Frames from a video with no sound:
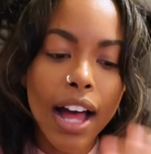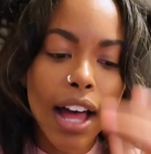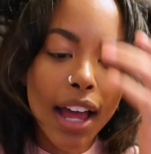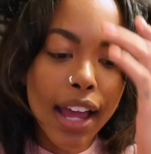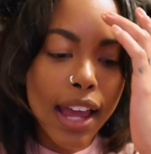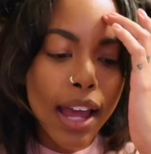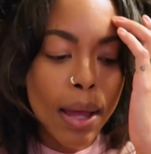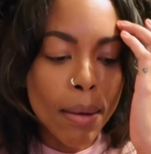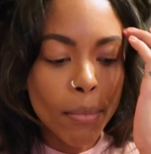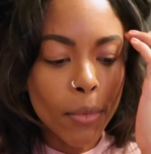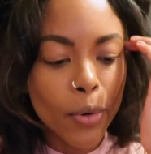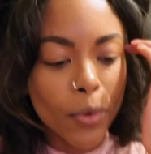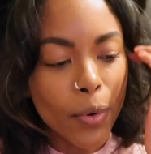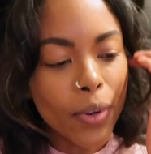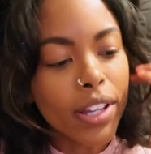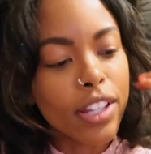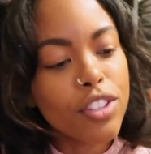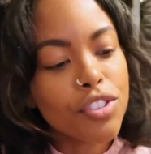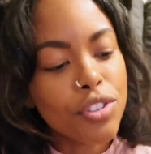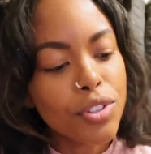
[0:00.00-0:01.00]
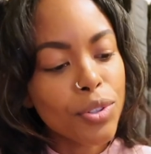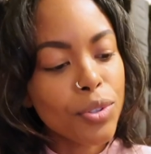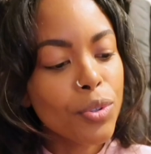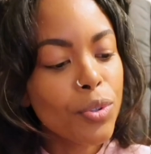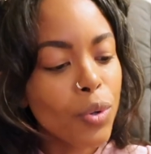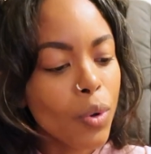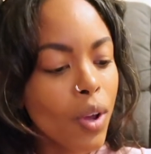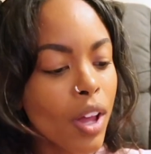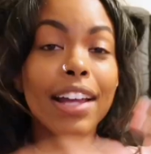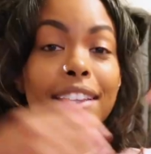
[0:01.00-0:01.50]
I am going
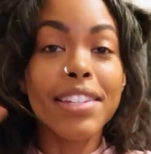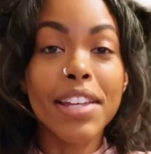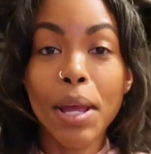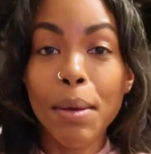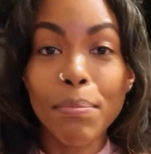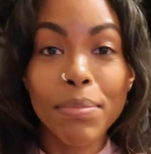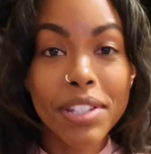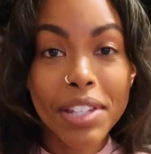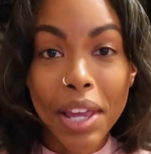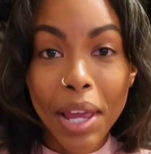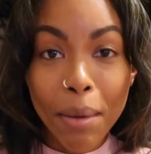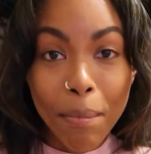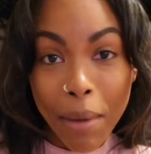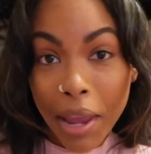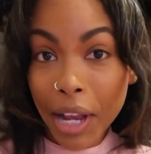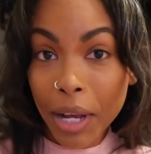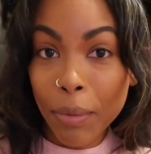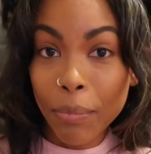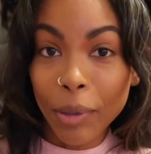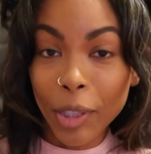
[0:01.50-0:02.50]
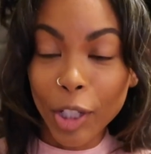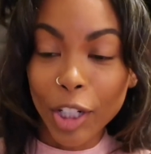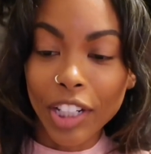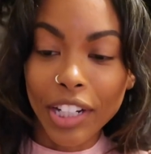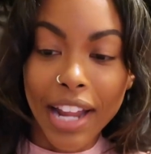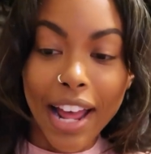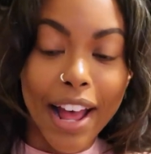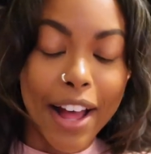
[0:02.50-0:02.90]
to attempt a makeup look